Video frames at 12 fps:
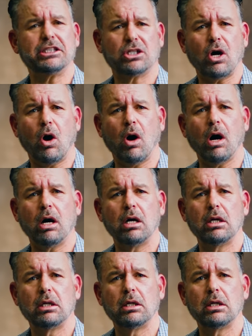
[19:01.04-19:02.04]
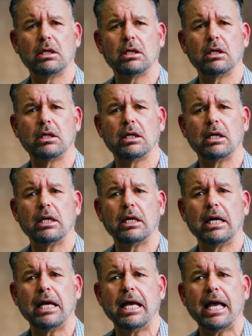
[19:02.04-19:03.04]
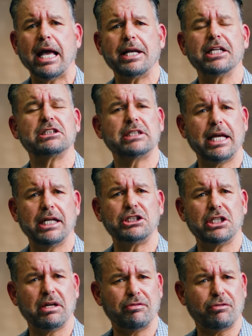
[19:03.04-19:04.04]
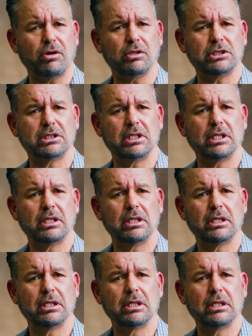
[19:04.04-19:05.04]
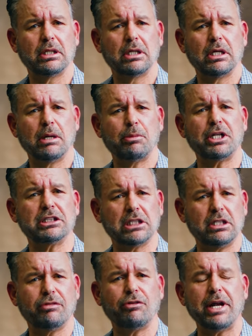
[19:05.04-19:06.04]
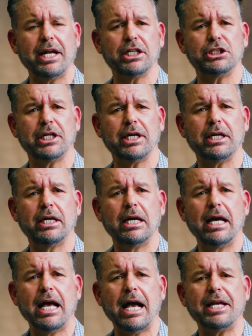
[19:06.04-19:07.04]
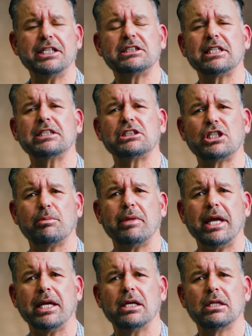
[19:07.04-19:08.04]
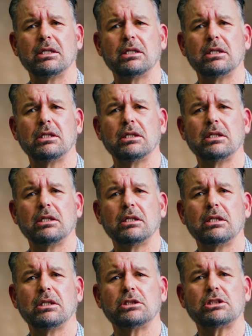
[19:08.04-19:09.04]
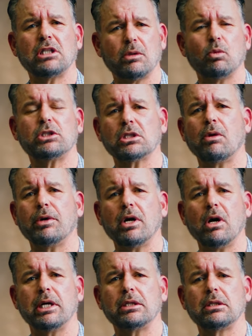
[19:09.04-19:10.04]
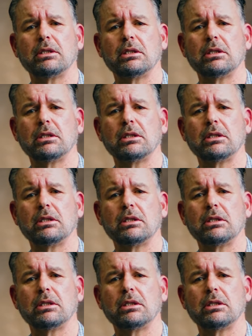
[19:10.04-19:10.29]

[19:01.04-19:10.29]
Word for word: in this car and there's tension at first, but there's a different energy. And he says to me, Son, what's going on?